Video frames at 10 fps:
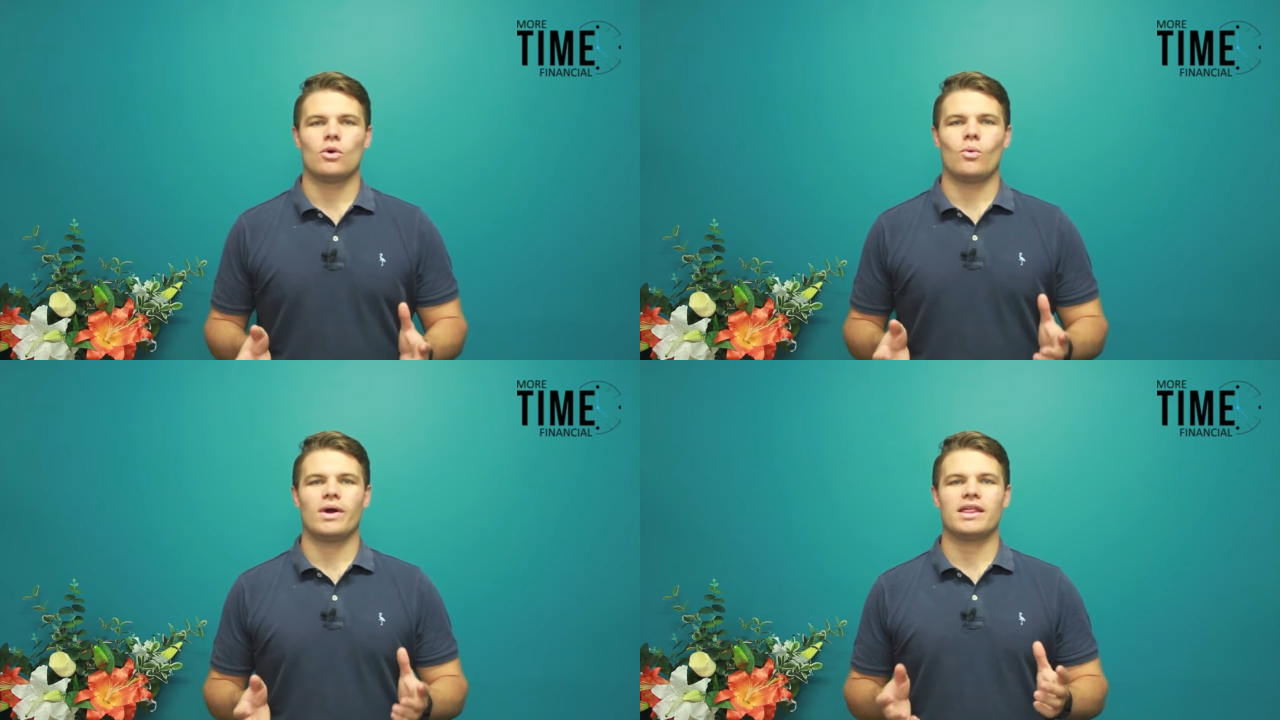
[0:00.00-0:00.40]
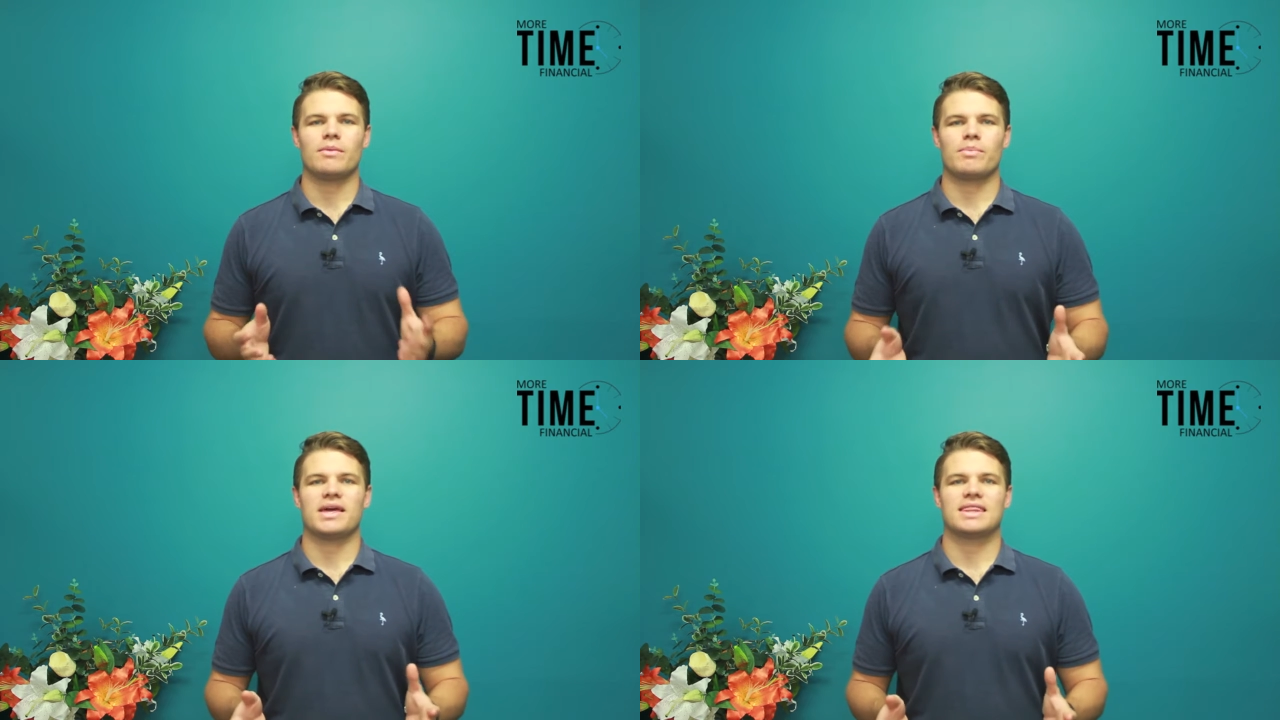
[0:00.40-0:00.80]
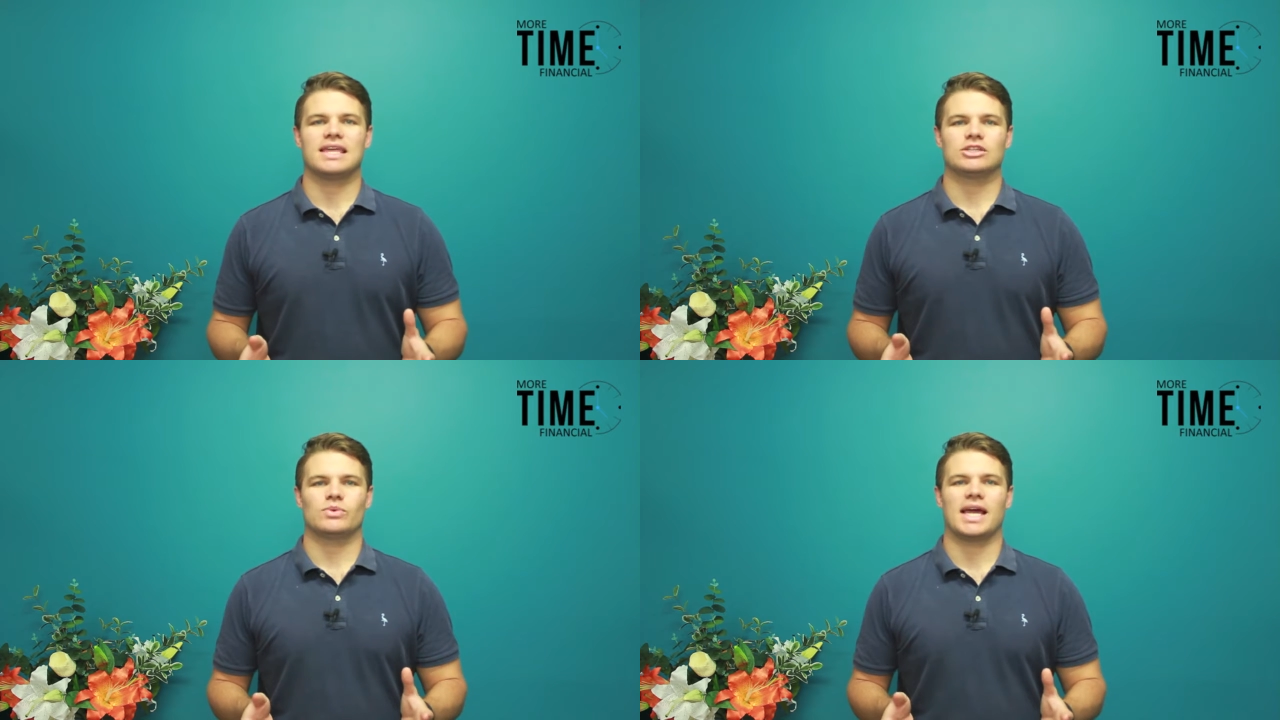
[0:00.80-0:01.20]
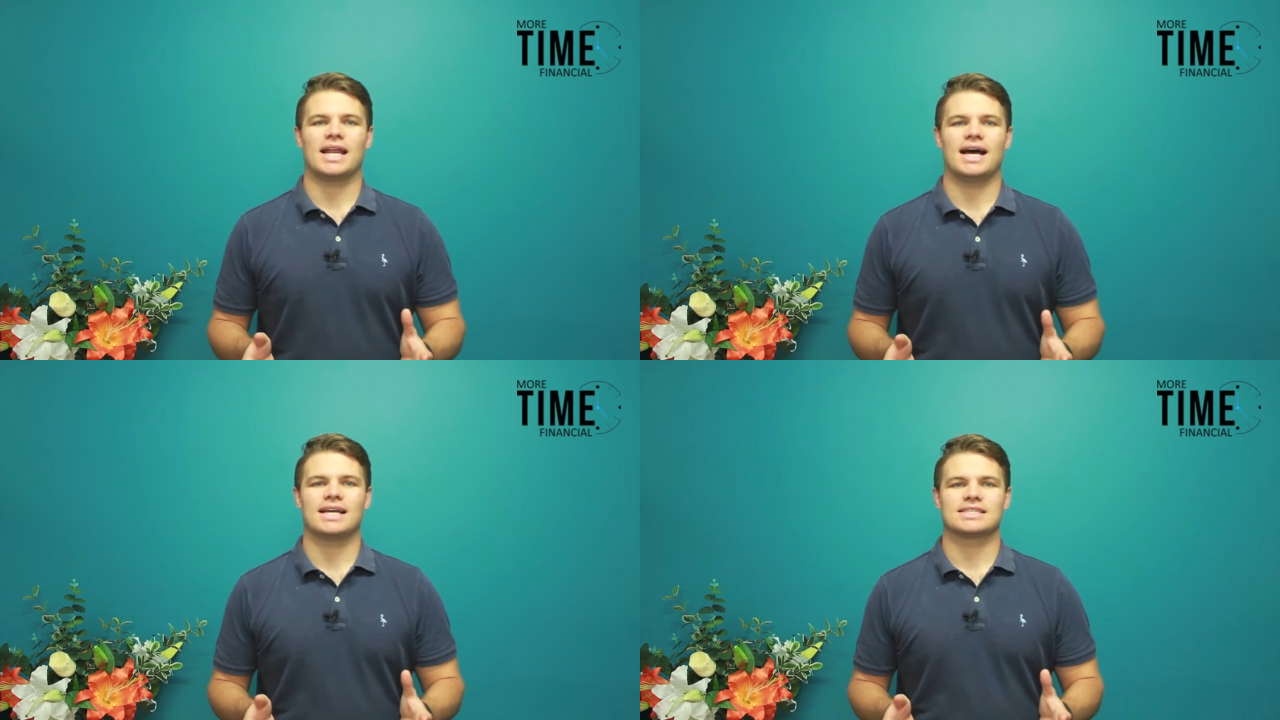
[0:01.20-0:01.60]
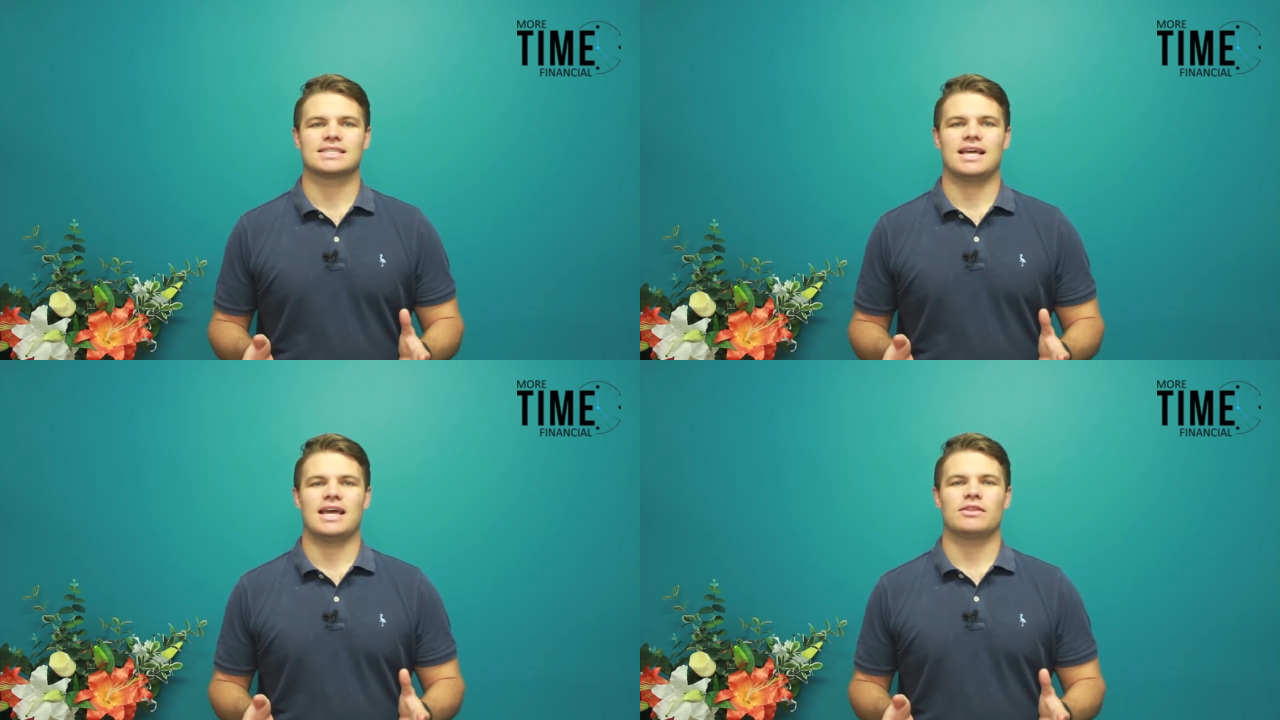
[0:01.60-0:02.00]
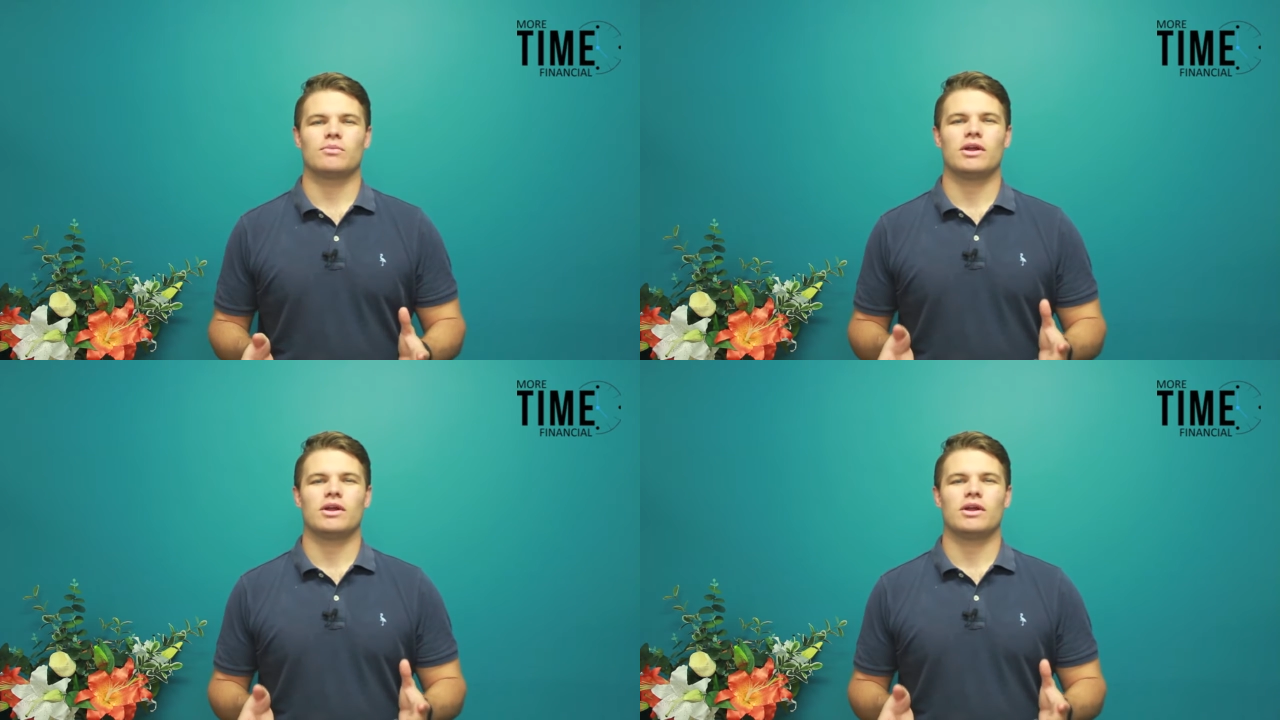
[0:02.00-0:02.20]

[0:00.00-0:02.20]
one of the big things we get asked, and